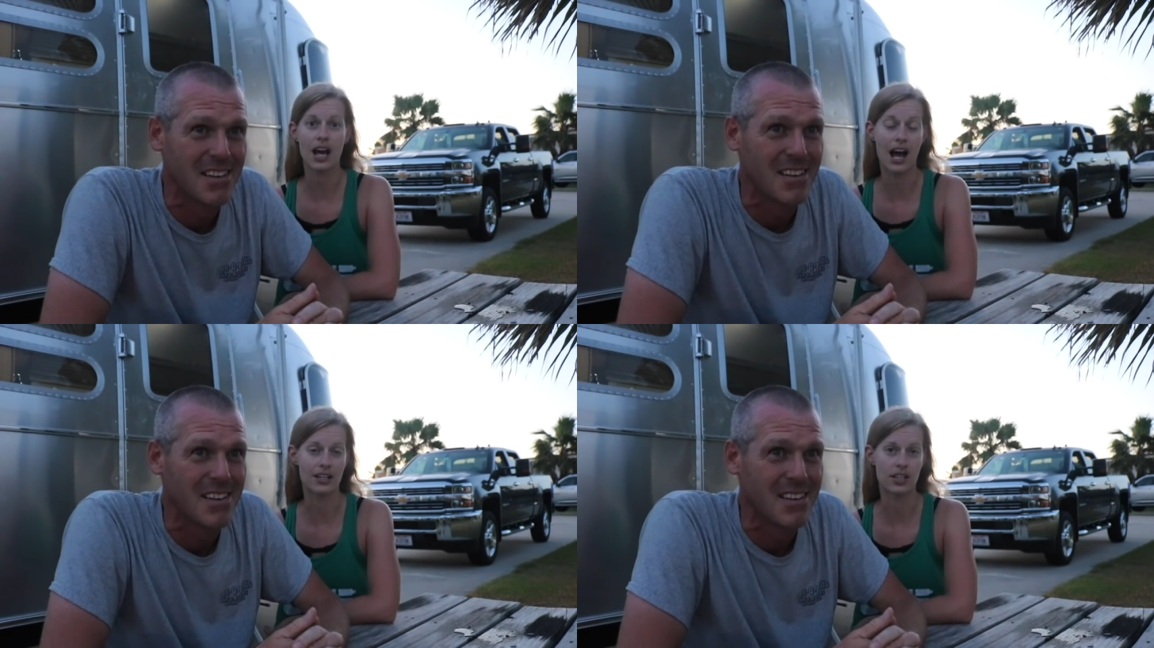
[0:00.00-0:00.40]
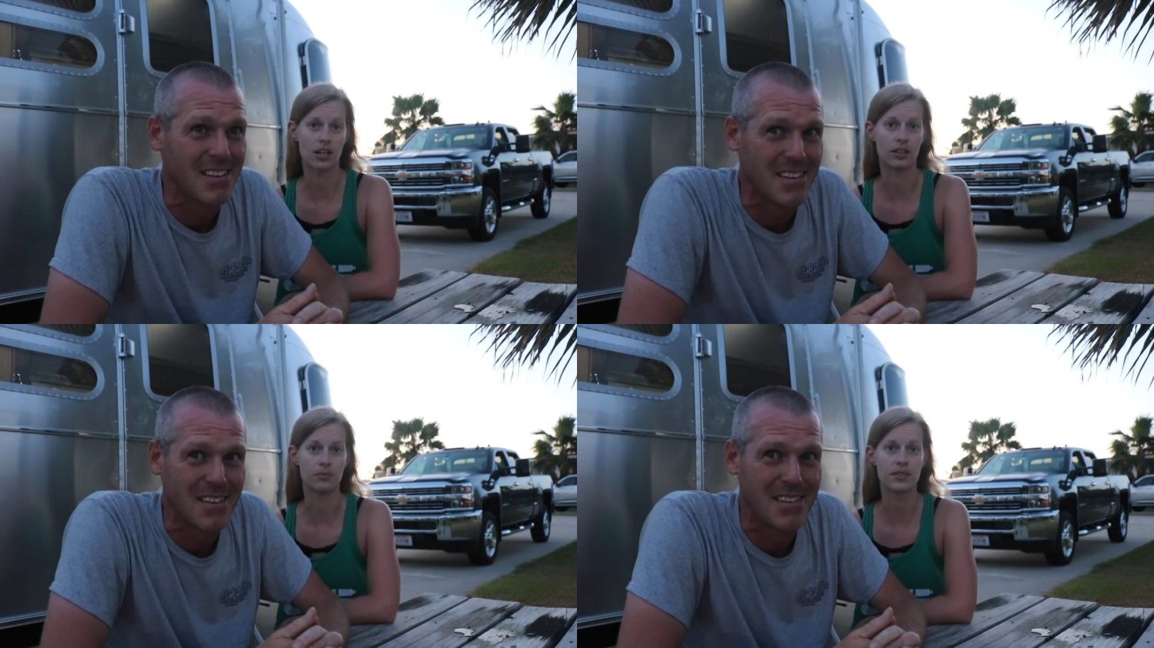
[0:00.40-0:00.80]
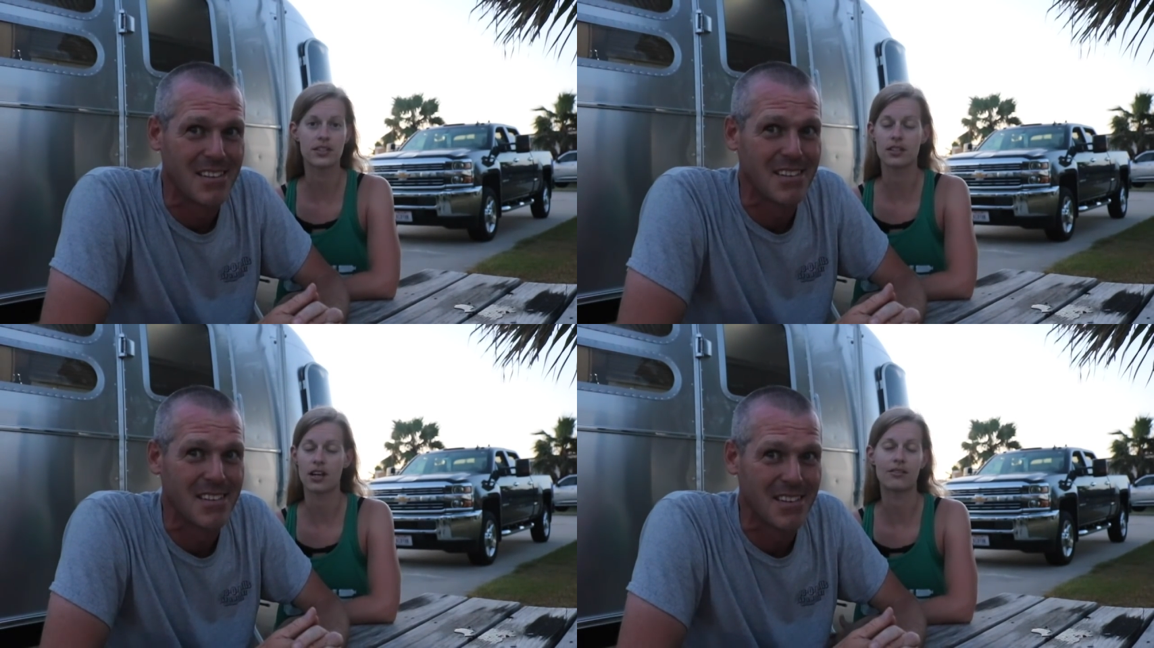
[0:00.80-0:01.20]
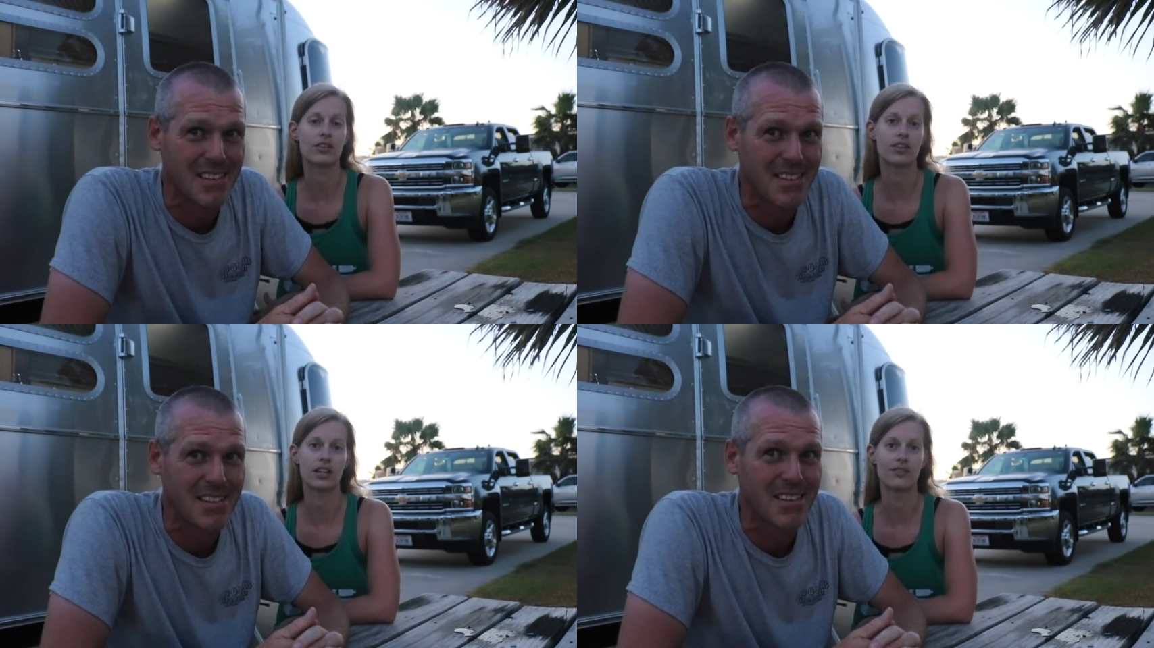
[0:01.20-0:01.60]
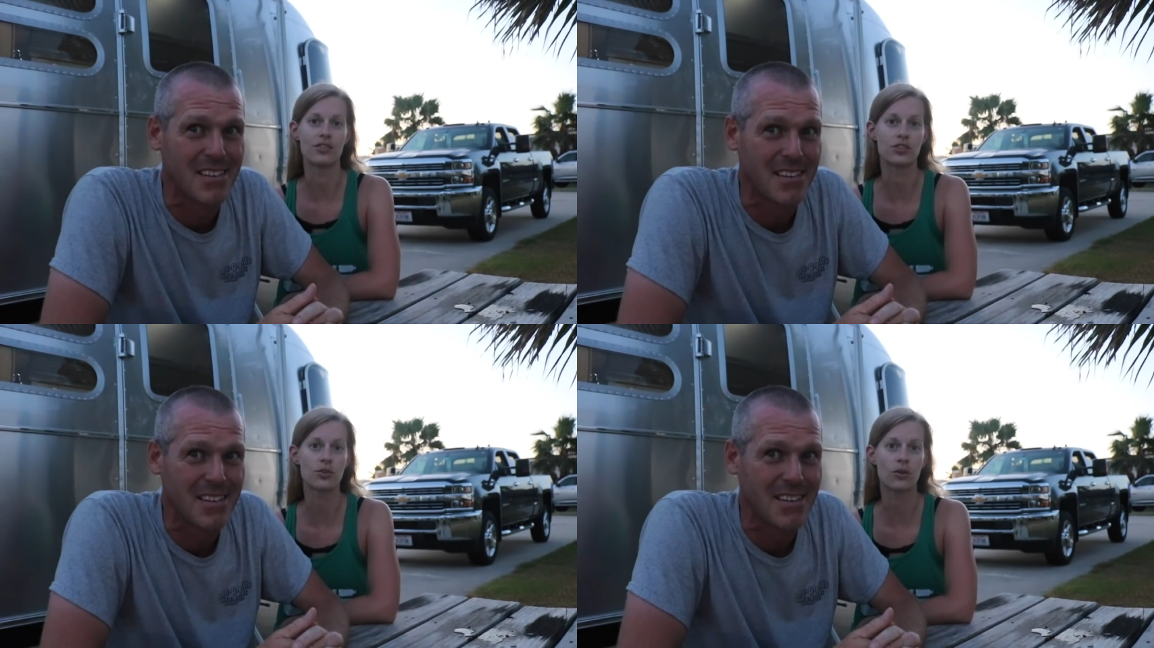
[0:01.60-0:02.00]
Speaker 1: hot tubs, everything
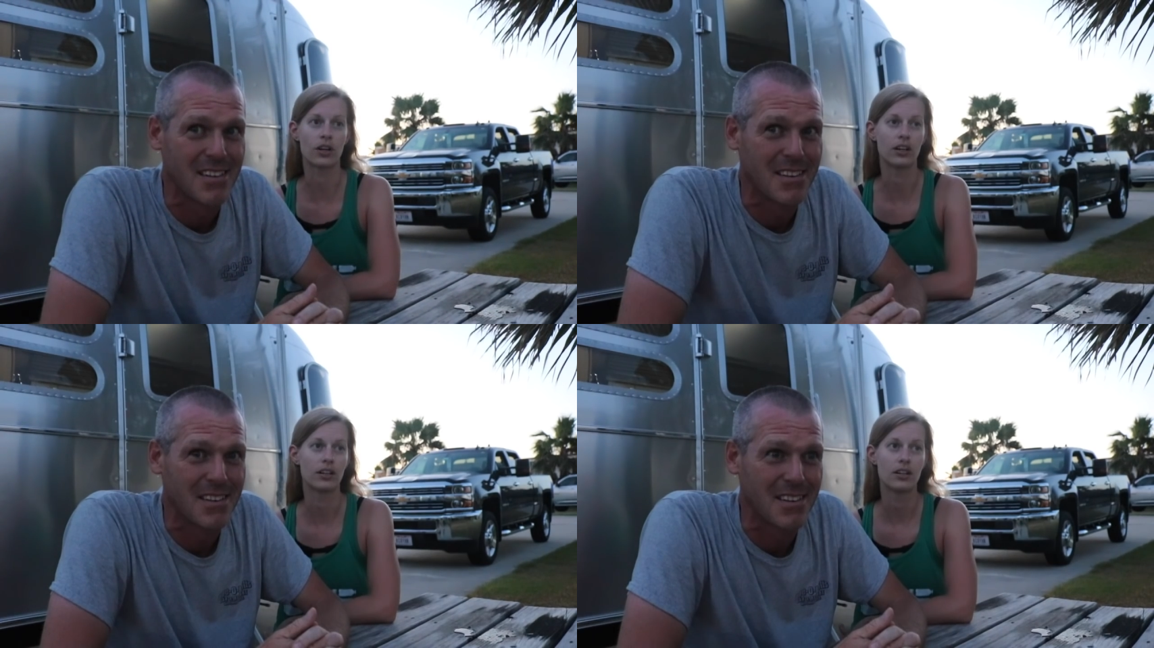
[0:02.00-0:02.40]
of the sort.